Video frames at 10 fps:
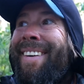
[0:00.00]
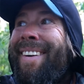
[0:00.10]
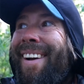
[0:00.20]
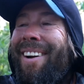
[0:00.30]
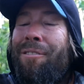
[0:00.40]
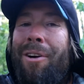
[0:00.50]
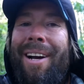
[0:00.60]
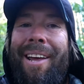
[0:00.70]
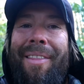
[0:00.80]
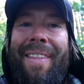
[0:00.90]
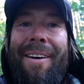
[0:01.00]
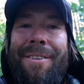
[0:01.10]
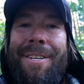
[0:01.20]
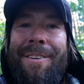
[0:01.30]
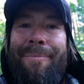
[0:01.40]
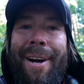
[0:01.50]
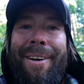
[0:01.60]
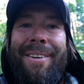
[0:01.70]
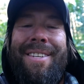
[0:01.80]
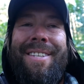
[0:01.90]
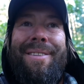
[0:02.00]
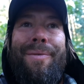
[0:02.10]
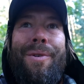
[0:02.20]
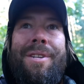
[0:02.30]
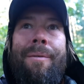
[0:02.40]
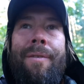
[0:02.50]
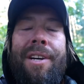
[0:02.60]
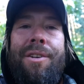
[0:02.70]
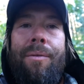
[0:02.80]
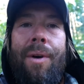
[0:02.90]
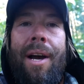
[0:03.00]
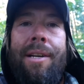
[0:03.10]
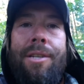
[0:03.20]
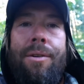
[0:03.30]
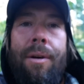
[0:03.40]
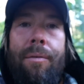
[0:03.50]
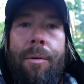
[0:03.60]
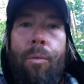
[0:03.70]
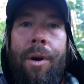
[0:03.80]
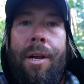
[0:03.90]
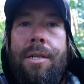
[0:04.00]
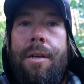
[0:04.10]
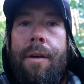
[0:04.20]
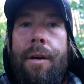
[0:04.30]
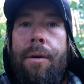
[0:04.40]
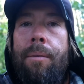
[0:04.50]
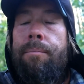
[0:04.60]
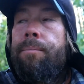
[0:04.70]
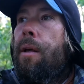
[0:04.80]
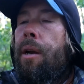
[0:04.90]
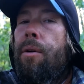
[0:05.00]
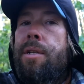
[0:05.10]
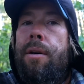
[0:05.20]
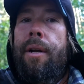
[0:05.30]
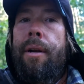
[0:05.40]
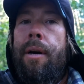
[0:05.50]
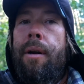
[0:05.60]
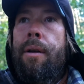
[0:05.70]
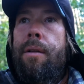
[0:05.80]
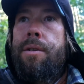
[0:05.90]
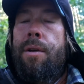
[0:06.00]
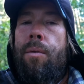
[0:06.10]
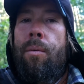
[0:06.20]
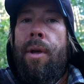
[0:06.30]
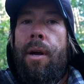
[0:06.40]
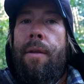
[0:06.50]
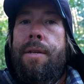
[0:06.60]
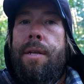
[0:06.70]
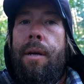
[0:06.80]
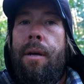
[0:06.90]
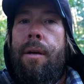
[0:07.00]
And over hiking thousands of miles is the first time I've actually hiked a trail from one end to the other. You know, it's already done. There's only one way out of this thing.